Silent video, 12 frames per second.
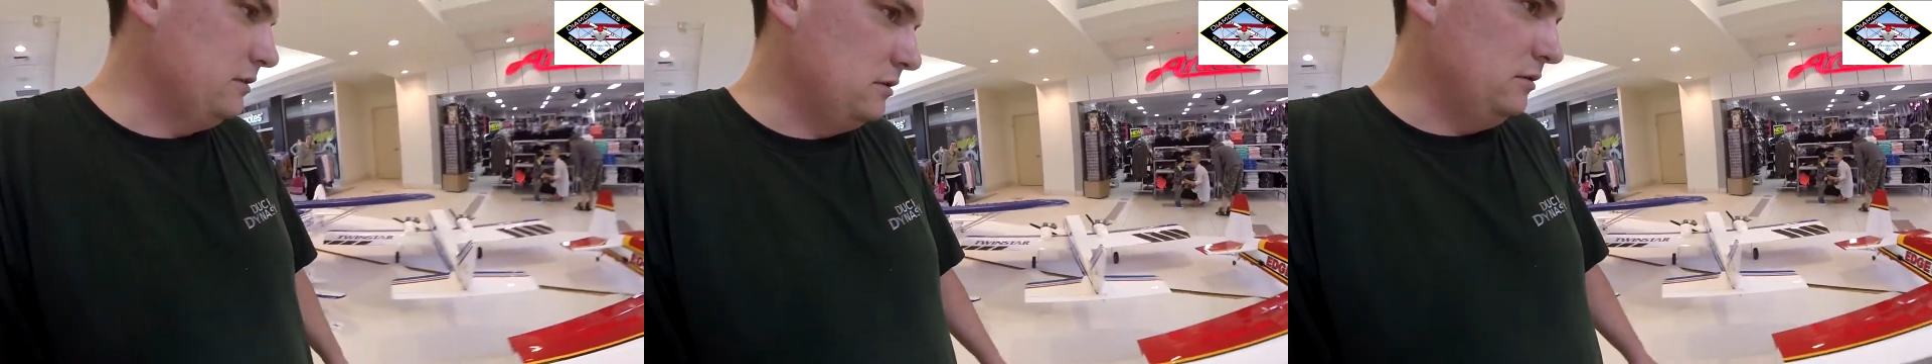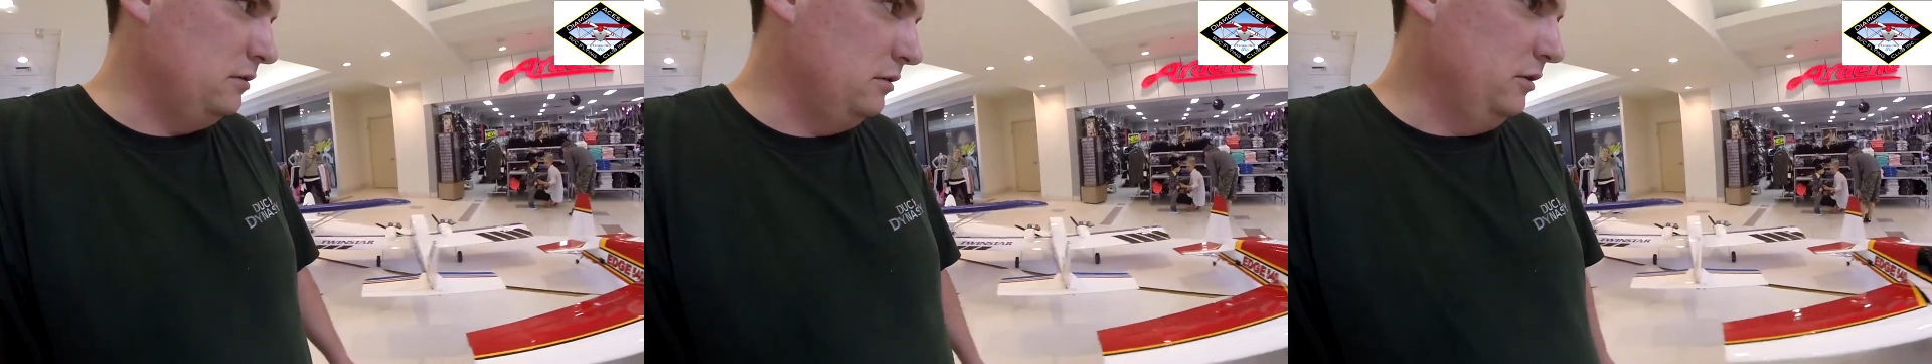
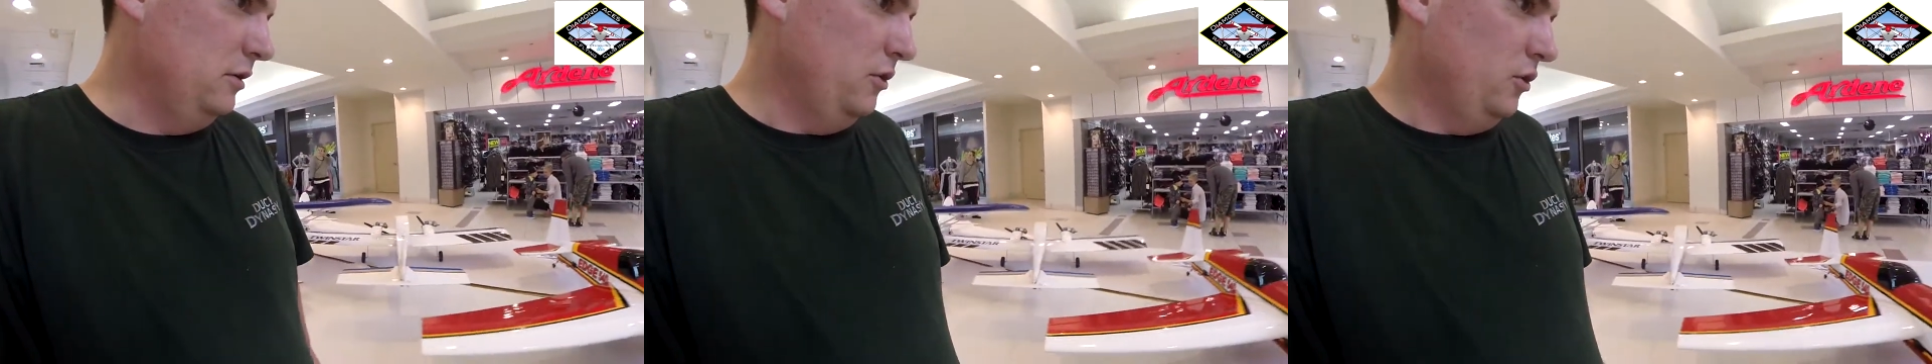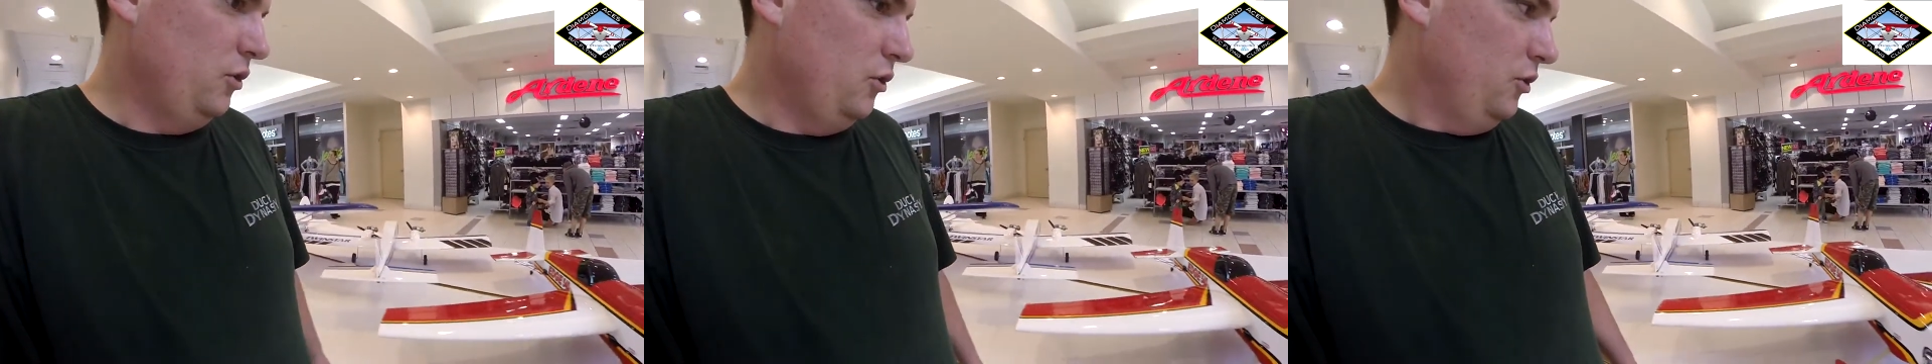So
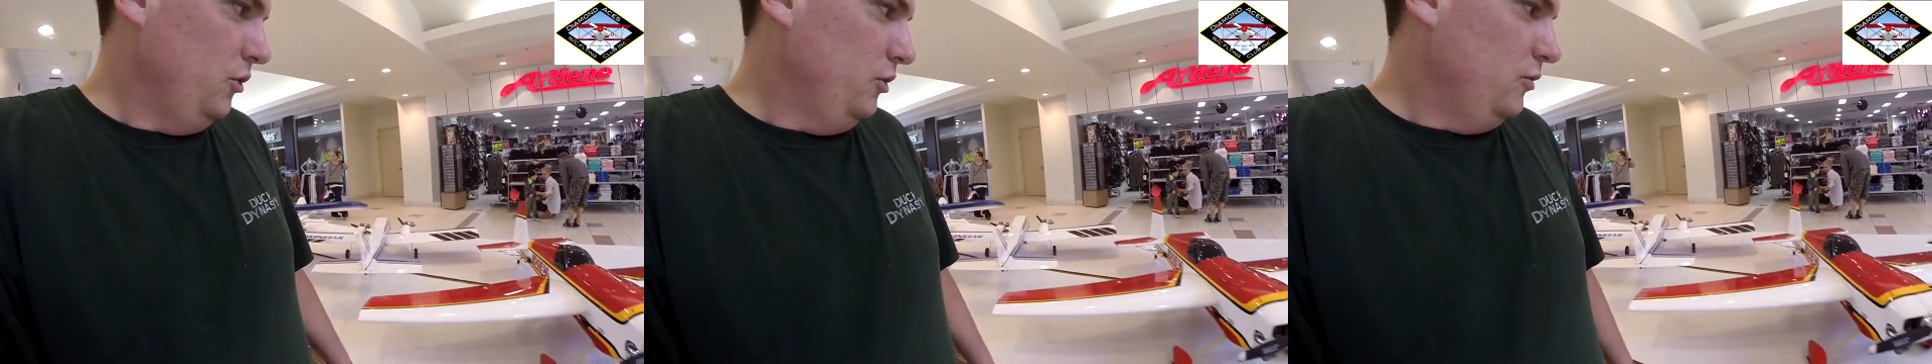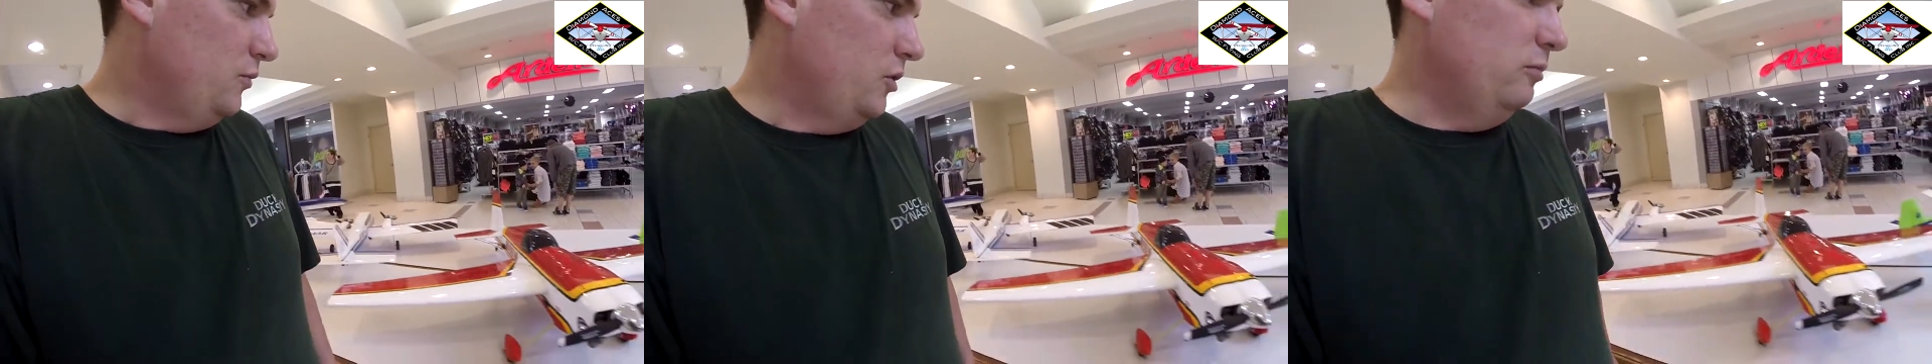
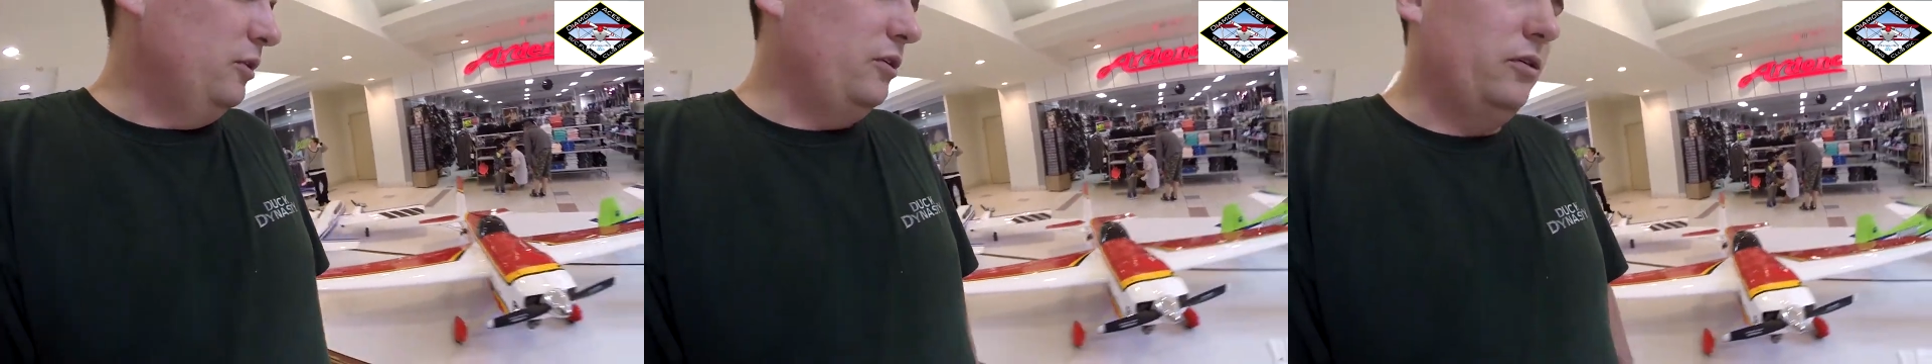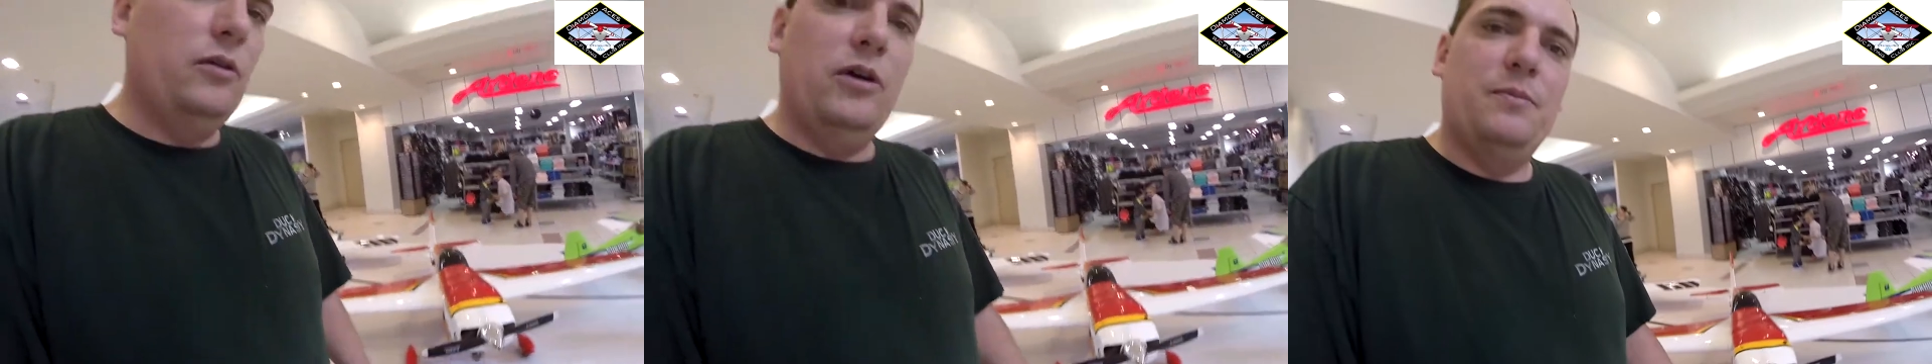probably
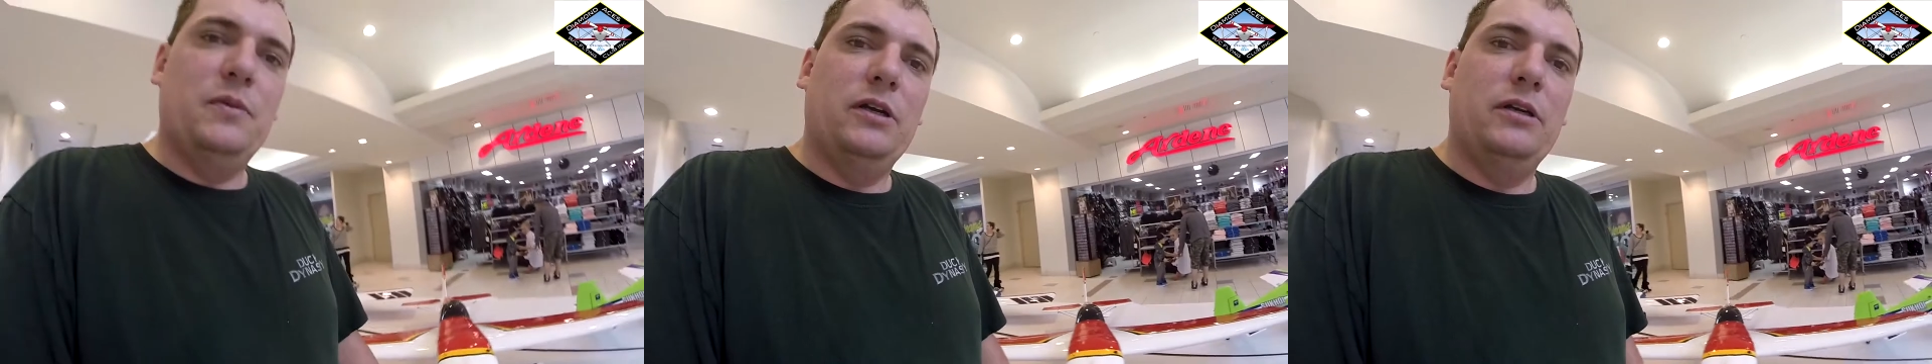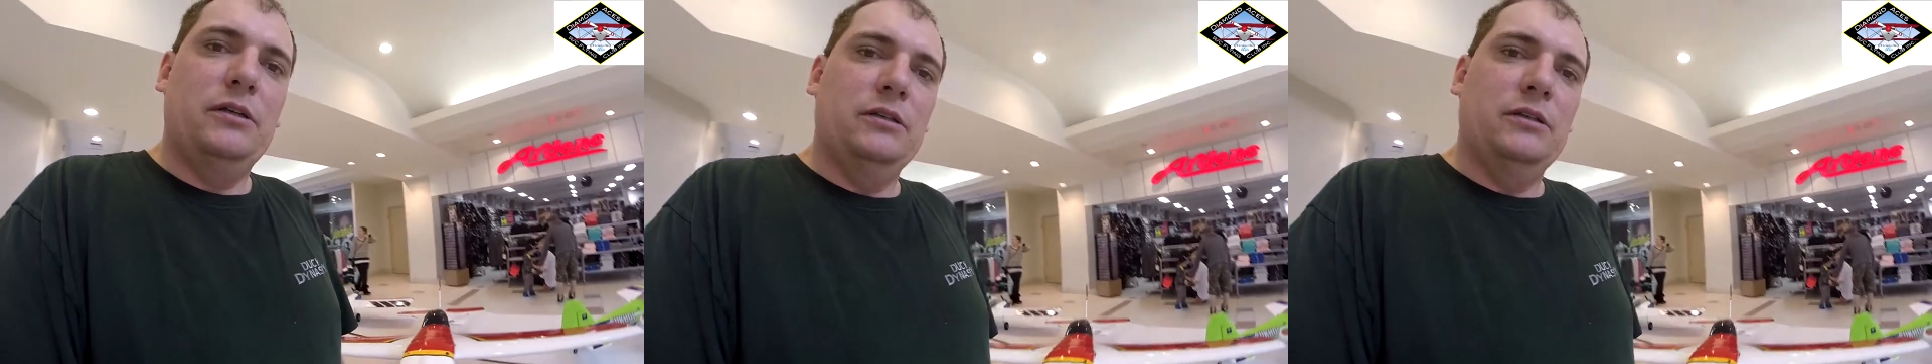go up there